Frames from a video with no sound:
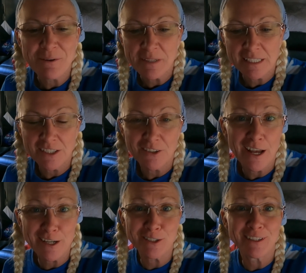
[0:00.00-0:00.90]
I'm in here
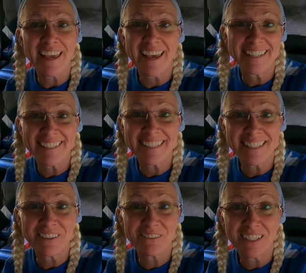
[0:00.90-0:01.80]
actually
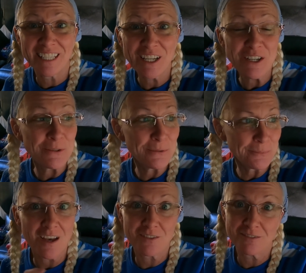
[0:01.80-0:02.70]
editing the video
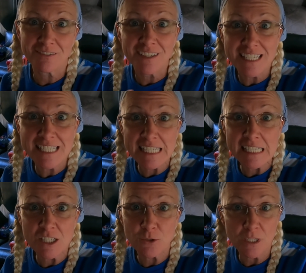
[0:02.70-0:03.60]
of
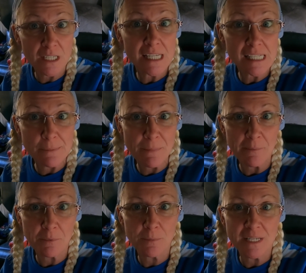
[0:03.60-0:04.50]
Dean doing his
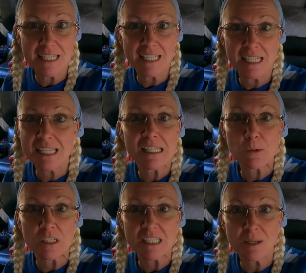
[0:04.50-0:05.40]
paper piecing, his
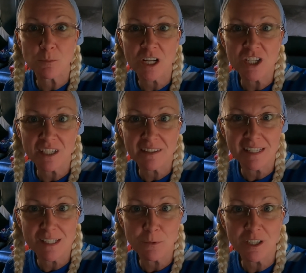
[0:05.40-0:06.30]
quilting project that
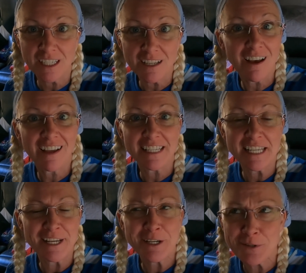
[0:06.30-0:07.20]
he's working on,
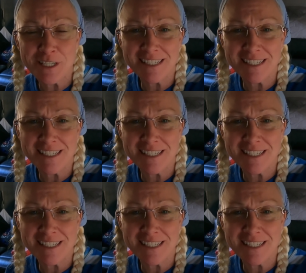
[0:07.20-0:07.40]
which